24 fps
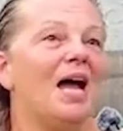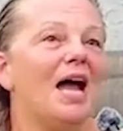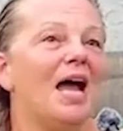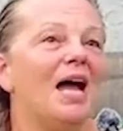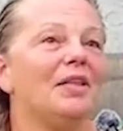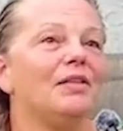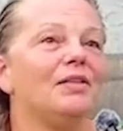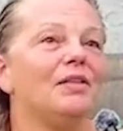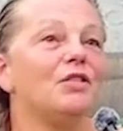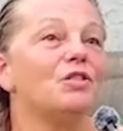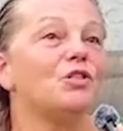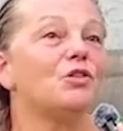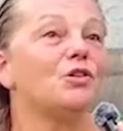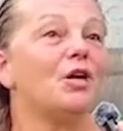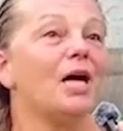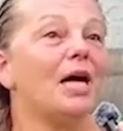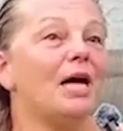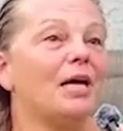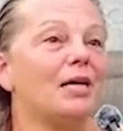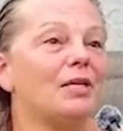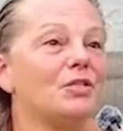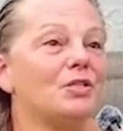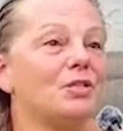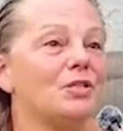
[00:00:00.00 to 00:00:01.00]
And the
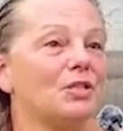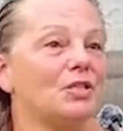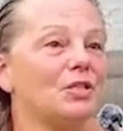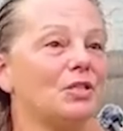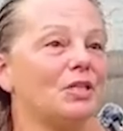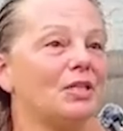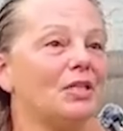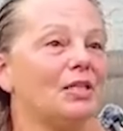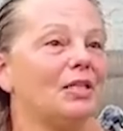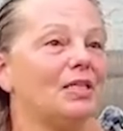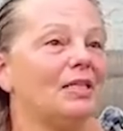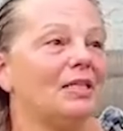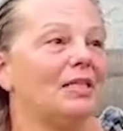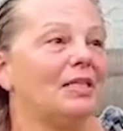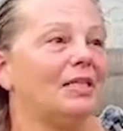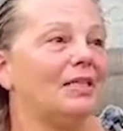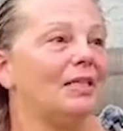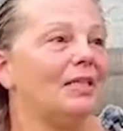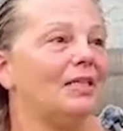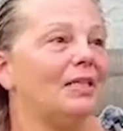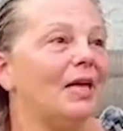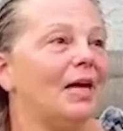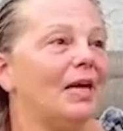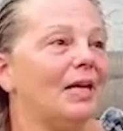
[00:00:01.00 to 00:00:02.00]
trash,
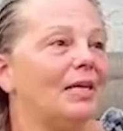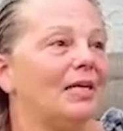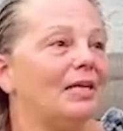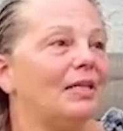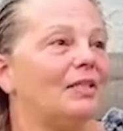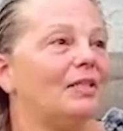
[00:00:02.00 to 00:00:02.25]
like